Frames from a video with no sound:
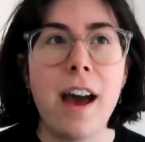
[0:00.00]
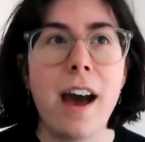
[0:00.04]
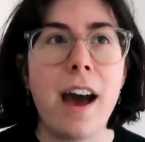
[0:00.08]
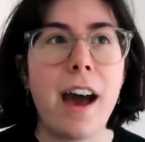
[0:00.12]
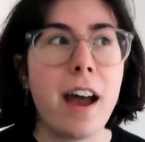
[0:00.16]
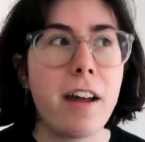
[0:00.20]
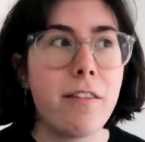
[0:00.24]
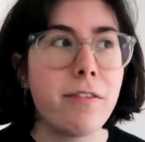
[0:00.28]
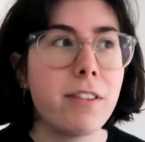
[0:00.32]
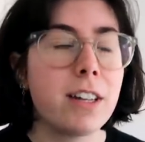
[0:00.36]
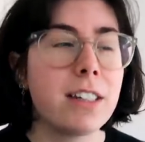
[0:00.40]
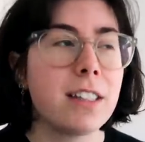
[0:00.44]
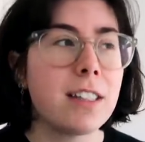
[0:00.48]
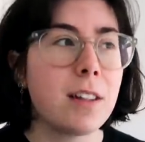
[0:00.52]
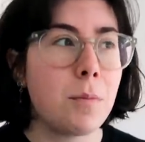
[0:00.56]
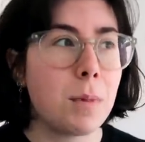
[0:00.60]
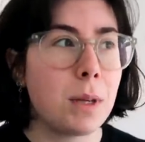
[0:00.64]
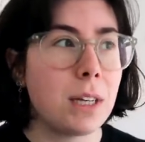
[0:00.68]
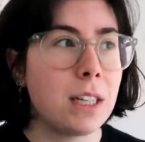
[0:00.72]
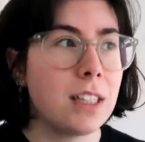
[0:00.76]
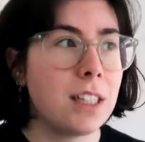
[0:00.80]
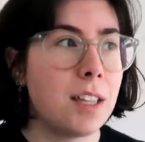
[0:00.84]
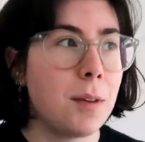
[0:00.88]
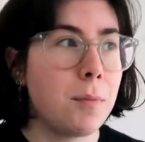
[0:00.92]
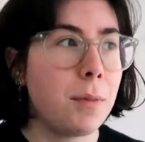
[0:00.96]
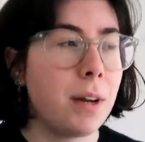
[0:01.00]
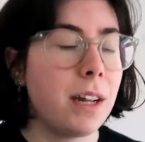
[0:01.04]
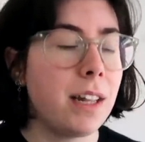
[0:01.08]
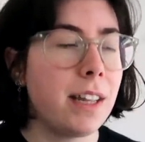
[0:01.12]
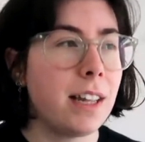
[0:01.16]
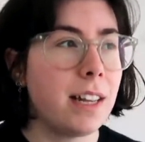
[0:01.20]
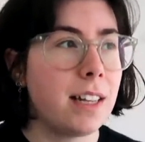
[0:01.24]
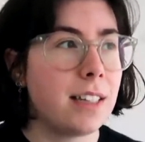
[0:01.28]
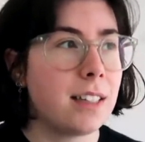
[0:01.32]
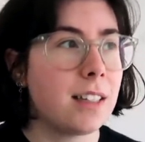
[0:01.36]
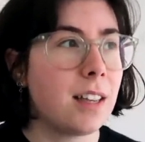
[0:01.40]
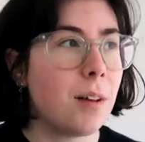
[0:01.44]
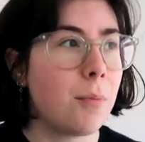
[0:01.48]
I've done something similar.
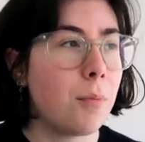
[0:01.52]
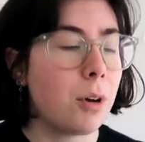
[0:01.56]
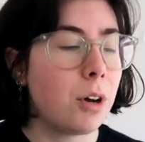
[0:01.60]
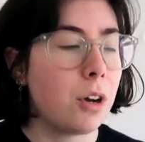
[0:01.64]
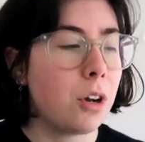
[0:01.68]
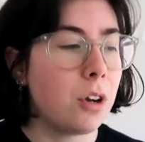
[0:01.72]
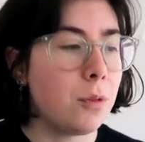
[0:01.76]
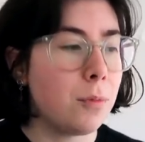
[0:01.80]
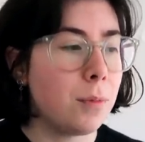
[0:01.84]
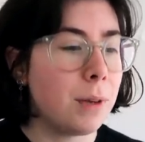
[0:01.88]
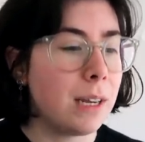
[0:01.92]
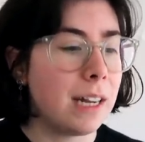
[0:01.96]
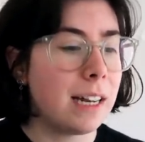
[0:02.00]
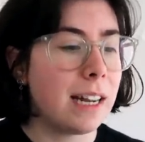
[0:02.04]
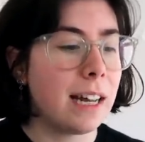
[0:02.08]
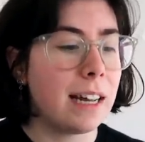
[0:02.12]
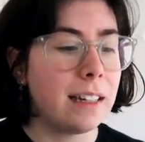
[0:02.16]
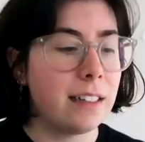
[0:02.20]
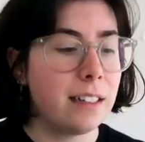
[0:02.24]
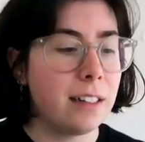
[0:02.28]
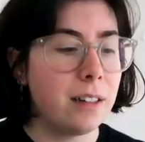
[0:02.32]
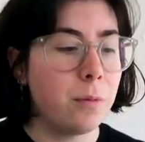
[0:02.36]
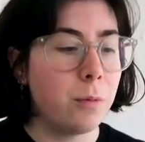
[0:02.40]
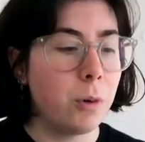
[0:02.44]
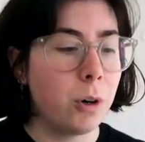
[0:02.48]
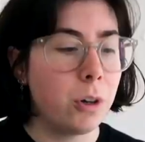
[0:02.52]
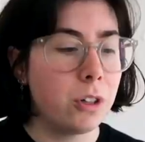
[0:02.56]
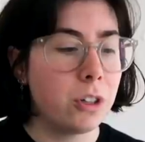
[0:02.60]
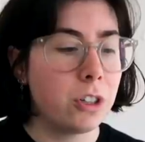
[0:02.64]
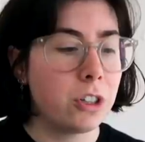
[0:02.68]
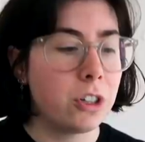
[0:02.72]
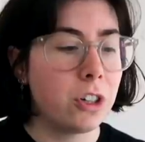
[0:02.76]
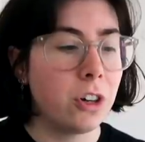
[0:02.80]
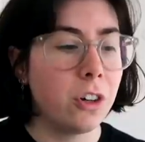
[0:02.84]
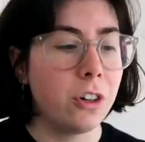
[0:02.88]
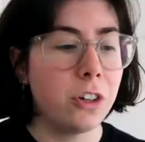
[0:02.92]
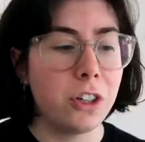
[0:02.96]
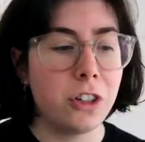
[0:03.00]
There's someone who me and Alan
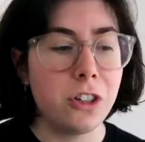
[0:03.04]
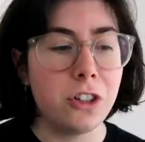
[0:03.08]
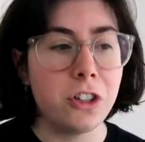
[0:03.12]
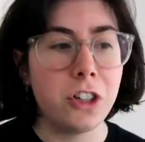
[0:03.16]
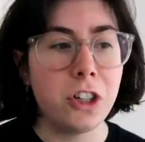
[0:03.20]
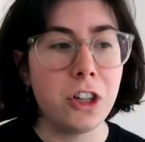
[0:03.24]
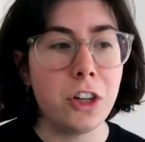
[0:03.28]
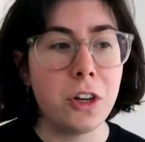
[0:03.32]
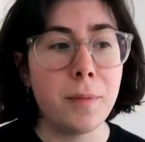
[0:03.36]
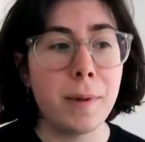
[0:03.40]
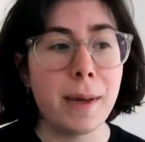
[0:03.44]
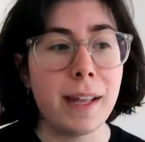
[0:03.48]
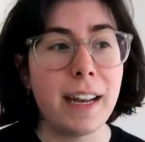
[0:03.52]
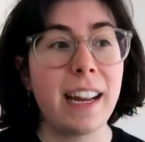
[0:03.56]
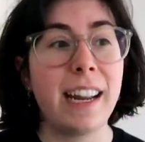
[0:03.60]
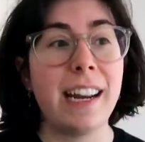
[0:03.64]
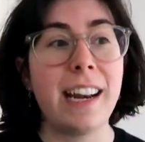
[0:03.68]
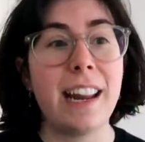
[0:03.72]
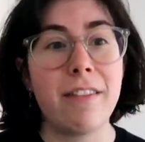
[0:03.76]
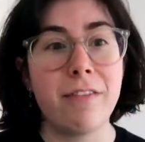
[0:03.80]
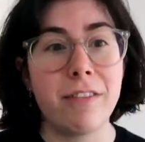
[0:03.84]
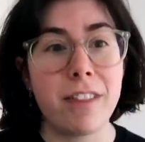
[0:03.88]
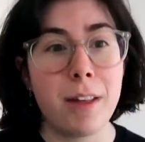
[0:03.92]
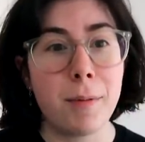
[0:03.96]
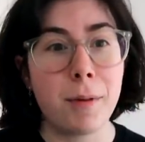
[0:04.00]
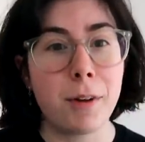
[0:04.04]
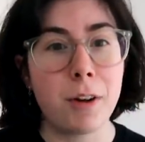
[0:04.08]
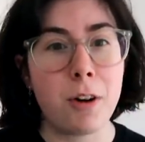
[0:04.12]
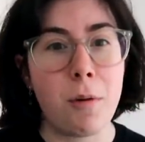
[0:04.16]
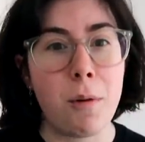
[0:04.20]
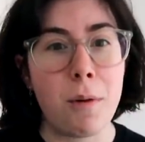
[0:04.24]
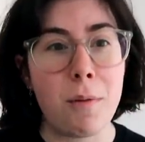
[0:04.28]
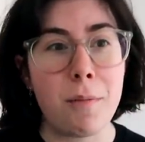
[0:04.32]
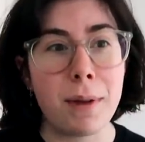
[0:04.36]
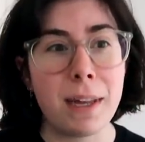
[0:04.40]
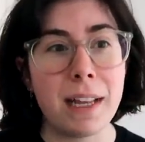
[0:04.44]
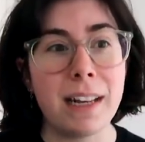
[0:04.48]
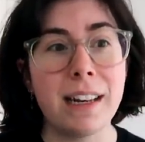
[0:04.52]
watch on YouTube, and I left them a
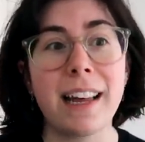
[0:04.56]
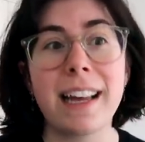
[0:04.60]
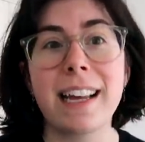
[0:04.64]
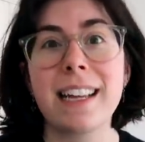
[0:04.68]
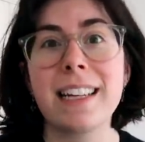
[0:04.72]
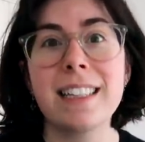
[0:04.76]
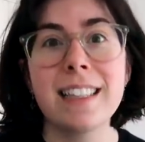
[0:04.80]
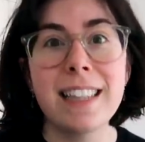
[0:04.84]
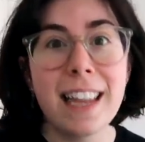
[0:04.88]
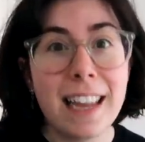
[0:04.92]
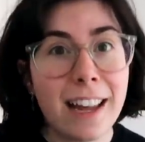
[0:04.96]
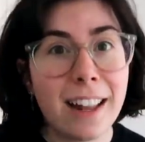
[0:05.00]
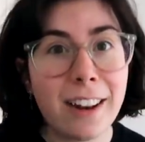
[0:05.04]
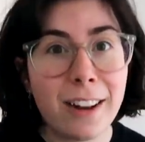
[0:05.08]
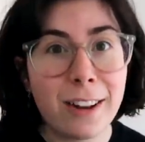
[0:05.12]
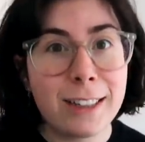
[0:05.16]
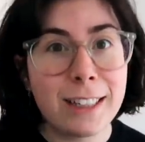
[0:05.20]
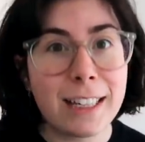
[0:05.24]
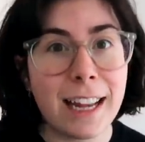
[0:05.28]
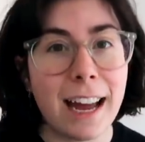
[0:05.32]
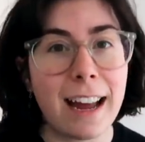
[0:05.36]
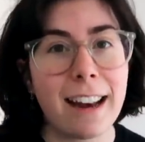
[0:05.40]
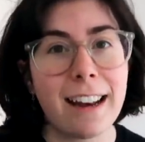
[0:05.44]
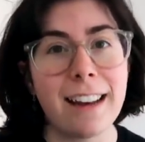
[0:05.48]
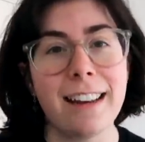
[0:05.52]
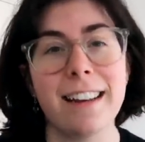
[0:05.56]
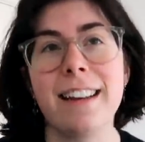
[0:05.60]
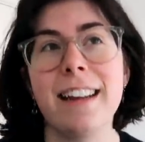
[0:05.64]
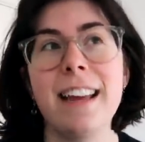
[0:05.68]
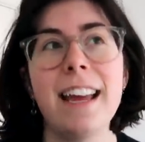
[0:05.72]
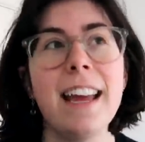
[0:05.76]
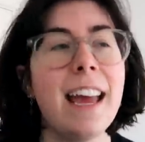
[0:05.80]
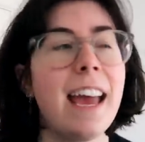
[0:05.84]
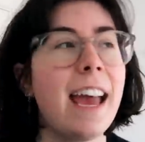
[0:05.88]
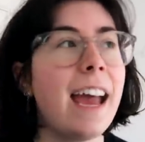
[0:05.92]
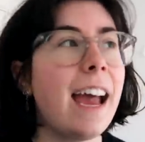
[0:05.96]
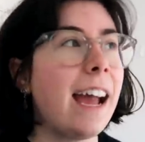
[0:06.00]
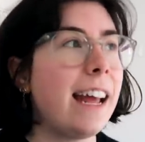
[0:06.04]
comment being like, say hello to Alan,
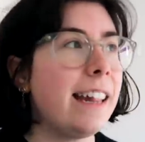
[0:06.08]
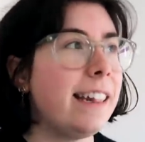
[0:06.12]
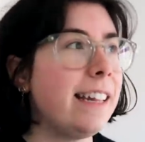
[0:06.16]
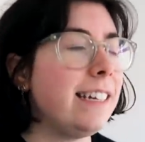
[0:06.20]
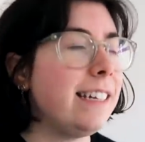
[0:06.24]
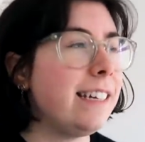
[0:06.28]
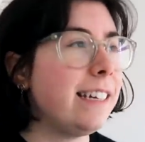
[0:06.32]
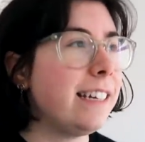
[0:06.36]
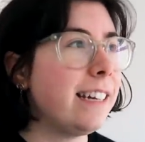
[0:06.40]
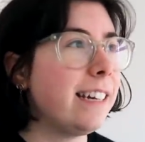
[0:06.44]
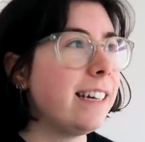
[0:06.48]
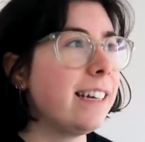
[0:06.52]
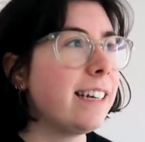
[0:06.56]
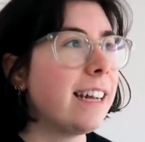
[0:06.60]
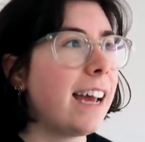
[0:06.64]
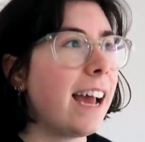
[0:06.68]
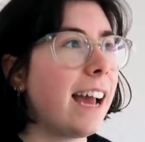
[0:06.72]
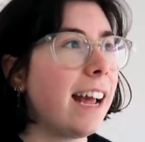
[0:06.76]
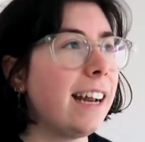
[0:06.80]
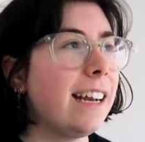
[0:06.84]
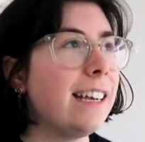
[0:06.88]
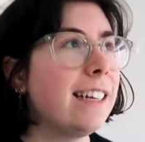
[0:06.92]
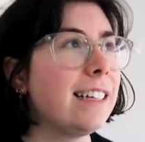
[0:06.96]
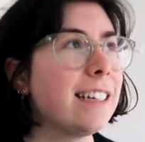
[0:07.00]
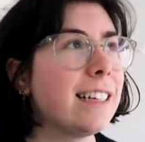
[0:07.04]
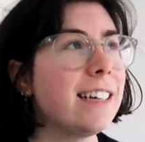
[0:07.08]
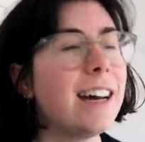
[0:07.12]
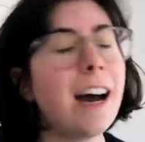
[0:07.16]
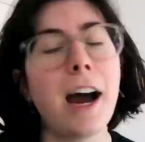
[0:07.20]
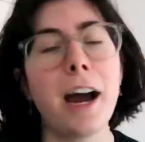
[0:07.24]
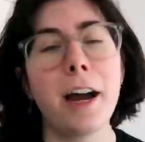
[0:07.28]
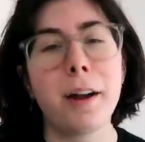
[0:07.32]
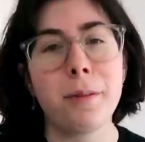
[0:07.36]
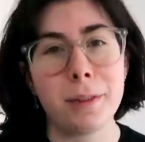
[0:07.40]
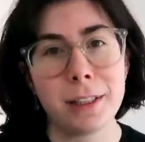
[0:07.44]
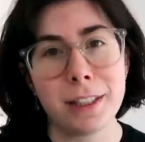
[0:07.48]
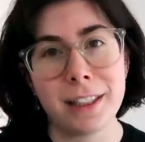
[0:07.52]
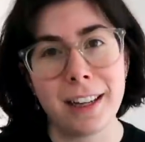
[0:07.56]
and they didn't, and
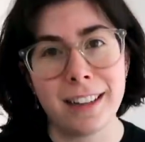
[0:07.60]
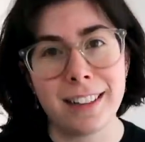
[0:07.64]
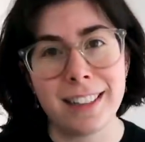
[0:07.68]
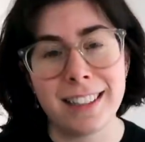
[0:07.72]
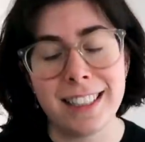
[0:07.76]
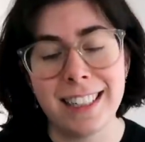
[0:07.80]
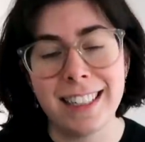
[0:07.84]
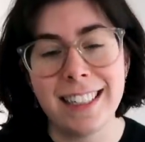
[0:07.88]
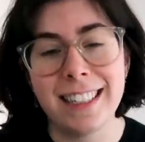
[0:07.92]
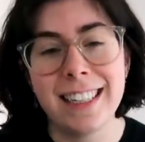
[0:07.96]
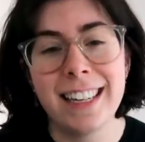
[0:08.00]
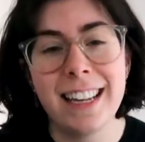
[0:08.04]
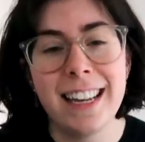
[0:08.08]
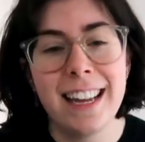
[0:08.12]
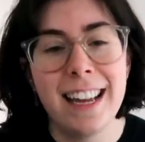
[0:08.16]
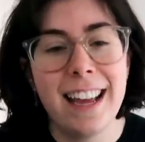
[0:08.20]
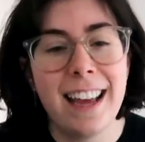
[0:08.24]
I was gutted.